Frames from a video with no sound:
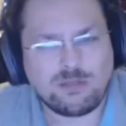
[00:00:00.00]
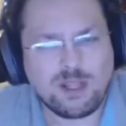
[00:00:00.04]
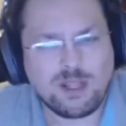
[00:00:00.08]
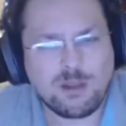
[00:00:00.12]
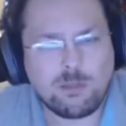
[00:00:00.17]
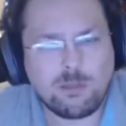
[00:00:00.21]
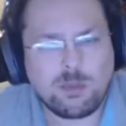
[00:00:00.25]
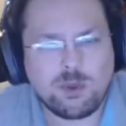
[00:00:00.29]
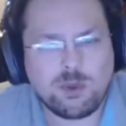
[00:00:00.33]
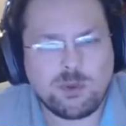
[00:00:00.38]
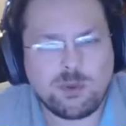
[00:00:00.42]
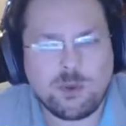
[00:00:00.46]

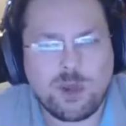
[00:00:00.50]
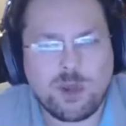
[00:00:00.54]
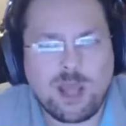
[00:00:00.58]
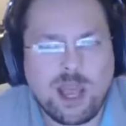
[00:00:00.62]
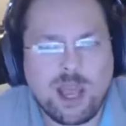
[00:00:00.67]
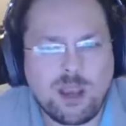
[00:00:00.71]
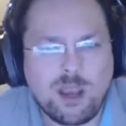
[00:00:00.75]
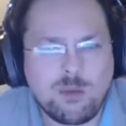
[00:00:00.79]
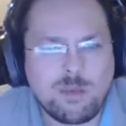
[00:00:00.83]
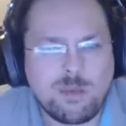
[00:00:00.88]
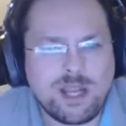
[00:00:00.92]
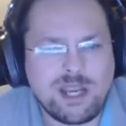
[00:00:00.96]
but
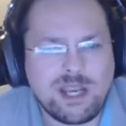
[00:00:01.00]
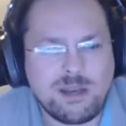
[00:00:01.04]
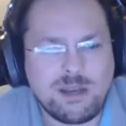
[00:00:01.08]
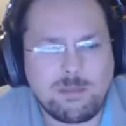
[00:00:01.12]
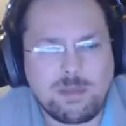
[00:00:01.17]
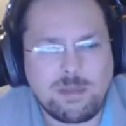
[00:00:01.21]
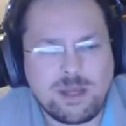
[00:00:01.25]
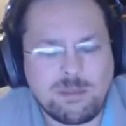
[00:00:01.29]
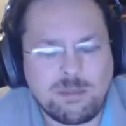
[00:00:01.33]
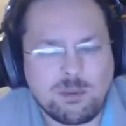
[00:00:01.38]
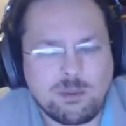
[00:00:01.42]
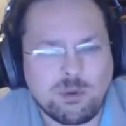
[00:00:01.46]
how many
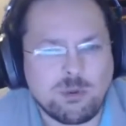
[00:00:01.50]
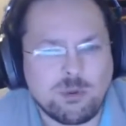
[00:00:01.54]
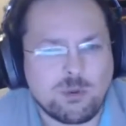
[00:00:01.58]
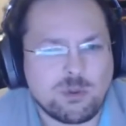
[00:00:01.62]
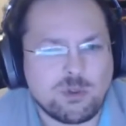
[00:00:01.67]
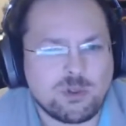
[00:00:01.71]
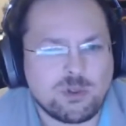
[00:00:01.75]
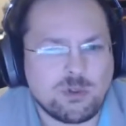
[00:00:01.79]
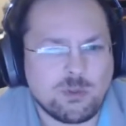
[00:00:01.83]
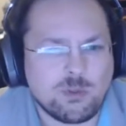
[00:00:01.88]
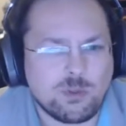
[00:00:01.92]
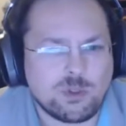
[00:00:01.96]
people
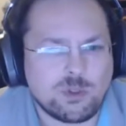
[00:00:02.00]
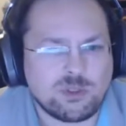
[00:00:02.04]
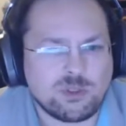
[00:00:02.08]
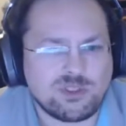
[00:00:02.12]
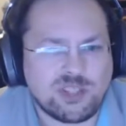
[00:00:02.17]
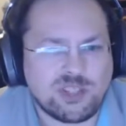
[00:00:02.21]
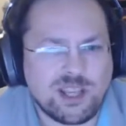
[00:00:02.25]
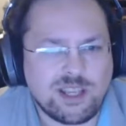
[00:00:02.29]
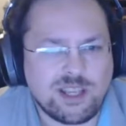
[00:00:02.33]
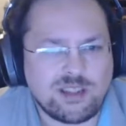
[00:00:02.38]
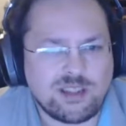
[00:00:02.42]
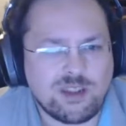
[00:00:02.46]
were
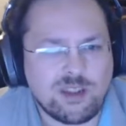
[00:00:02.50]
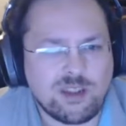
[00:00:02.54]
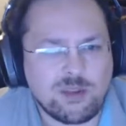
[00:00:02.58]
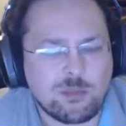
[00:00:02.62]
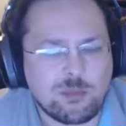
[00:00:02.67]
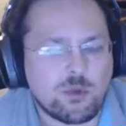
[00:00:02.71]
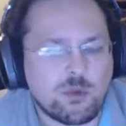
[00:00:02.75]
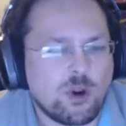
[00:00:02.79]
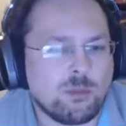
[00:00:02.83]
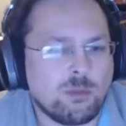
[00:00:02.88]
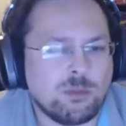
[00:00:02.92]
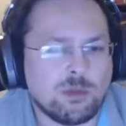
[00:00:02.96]
saying that the
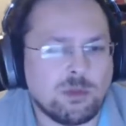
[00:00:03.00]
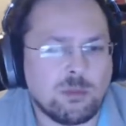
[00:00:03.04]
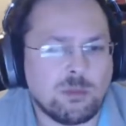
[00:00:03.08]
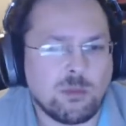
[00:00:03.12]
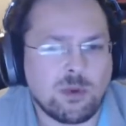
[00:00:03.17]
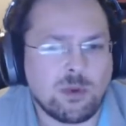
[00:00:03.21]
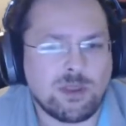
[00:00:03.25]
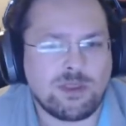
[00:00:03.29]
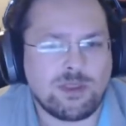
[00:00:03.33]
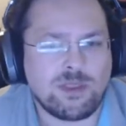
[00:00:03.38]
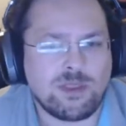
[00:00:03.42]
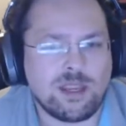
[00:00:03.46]
problem
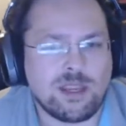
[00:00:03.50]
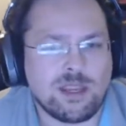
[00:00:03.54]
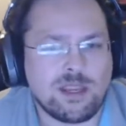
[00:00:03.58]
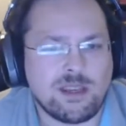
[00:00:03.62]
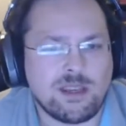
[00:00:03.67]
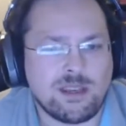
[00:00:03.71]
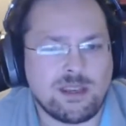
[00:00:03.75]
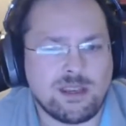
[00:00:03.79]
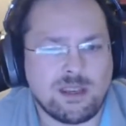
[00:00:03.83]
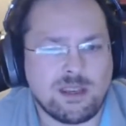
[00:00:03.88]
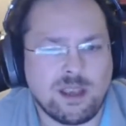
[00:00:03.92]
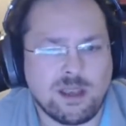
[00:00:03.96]
with
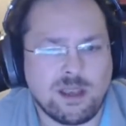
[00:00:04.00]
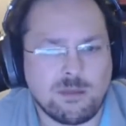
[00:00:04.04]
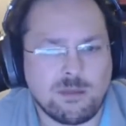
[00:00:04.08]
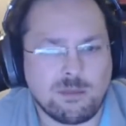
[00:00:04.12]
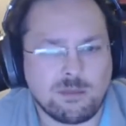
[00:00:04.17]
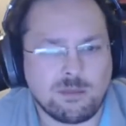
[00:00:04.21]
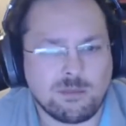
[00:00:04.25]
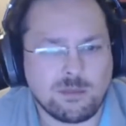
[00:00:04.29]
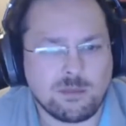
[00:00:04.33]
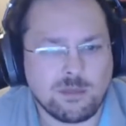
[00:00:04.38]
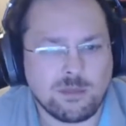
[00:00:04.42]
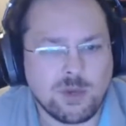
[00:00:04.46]
the
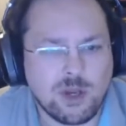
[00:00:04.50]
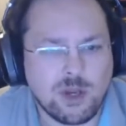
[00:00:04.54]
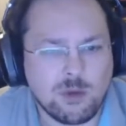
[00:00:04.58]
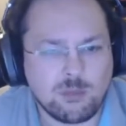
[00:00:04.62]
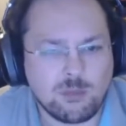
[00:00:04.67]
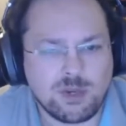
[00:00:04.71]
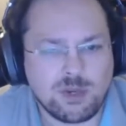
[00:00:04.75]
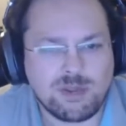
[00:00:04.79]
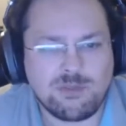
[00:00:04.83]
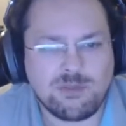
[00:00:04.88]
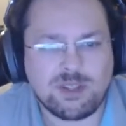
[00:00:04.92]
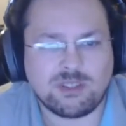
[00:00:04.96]

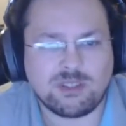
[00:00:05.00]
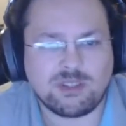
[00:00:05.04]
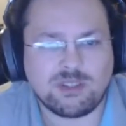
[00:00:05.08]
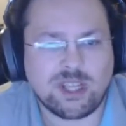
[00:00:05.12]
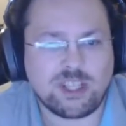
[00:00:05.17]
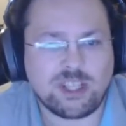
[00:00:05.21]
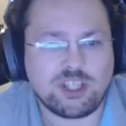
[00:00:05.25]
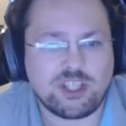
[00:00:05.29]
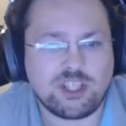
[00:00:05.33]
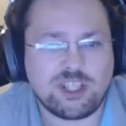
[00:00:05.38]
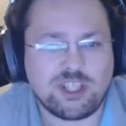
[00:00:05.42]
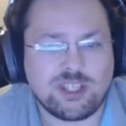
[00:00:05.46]
previous
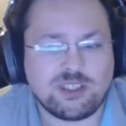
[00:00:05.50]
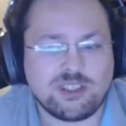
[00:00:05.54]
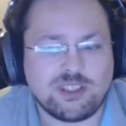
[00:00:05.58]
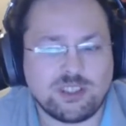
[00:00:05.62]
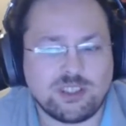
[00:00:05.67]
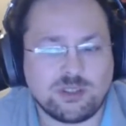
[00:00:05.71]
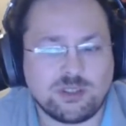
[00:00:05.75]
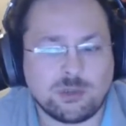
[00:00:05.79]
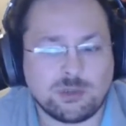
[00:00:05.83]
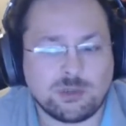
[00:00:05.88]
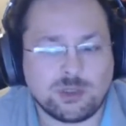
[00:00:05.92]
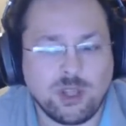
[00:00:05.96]

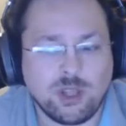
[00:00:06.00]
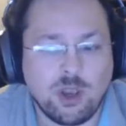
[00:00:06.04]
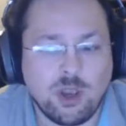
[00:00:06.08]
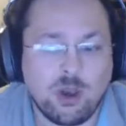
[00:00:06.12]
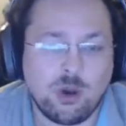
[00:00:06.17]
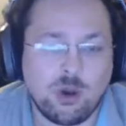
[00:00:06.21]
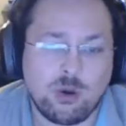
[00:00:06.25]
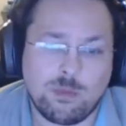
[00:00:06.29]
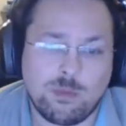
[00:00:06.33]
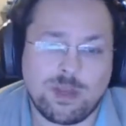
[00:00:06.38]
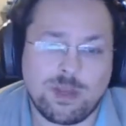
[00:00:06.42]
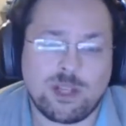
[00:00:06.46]
HTCs was,
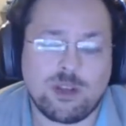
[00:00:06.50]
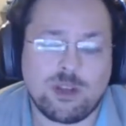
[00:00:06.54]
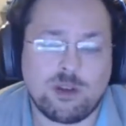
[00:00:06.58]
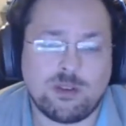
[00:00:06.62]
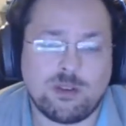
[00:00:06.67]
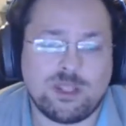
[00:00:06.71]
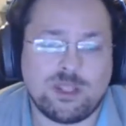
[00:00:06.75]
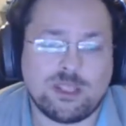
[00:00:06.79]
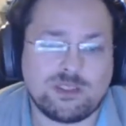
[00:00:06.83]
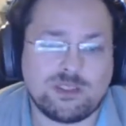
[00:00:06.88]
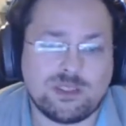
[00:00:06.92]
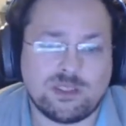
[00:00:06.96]
oh my
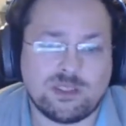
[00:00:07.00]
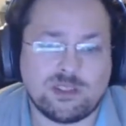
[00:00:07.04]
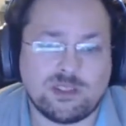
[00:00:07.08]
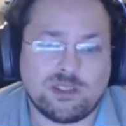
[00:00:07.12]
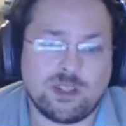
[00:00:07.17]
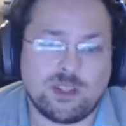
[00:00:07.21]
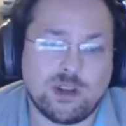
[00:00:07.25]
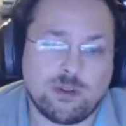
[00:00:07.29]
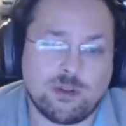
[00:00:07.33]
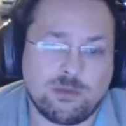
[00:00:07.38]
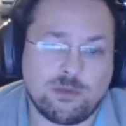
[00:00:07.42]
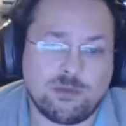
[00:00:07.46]
god, this
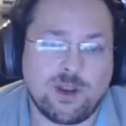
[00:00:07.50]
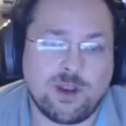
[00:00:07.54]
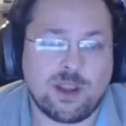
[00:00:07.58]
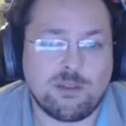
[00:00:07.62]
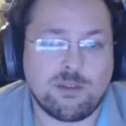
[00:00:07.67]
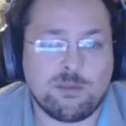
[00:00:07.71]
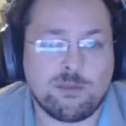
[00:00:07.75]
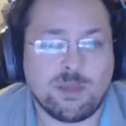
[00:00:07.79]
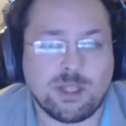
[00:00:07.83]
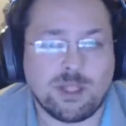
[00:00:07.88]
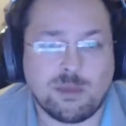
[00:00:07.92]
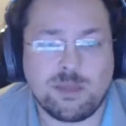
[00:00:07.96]
is
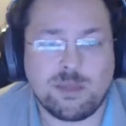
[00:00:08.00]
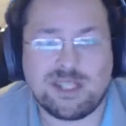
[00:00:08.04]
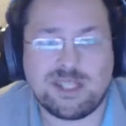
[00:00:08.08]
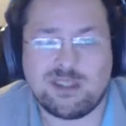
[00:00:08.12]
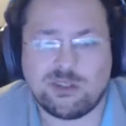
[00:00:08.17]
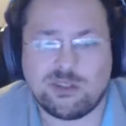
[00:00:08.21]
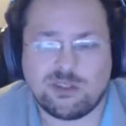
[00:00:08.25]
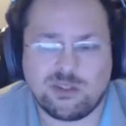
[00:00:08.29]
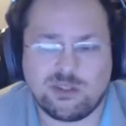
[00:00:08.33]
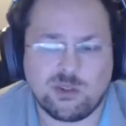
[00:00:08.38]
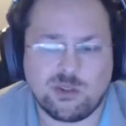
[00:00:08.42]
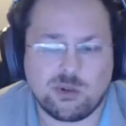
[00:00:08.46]
5
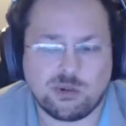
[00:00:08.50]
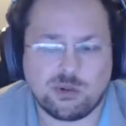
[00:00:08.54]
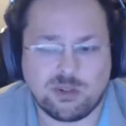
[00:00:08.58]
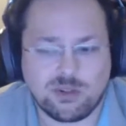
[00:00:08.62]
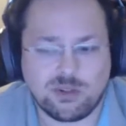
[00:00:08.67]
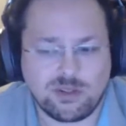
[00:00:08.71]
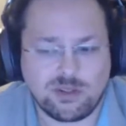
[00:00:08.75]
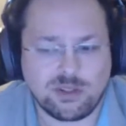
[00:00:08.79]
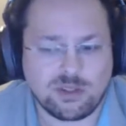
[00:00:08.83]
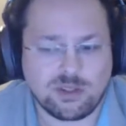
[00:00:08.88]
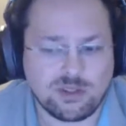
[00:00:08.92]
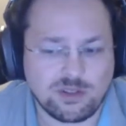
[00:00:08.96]
millimeters
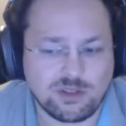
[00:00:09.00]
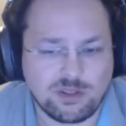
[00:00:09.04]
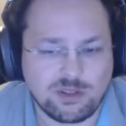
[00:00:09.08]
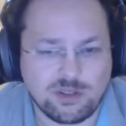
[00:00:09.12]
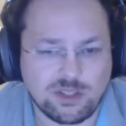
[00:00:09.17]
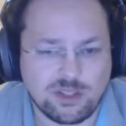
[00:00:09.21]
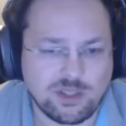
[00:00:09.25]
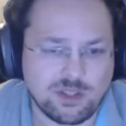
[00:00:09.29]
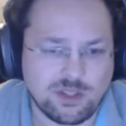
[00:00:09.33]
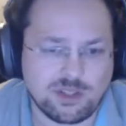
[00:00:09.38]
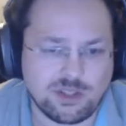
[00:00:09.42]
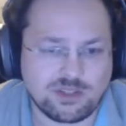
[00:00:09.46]
taller than
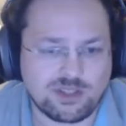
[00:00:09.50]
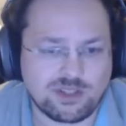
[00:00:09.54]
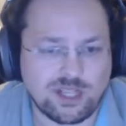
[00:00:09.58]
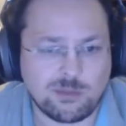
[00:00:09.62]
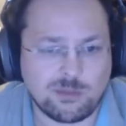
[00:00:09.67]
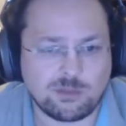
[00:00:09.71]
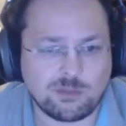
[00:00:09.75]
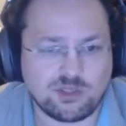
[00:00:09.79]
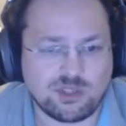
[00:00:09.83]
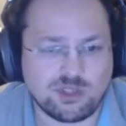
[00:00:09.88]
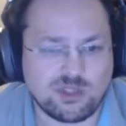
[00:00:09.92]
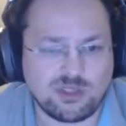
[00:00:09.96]
the
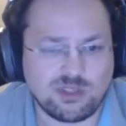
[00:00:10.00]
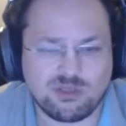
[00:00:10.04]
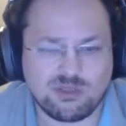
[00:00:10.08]
Samsung.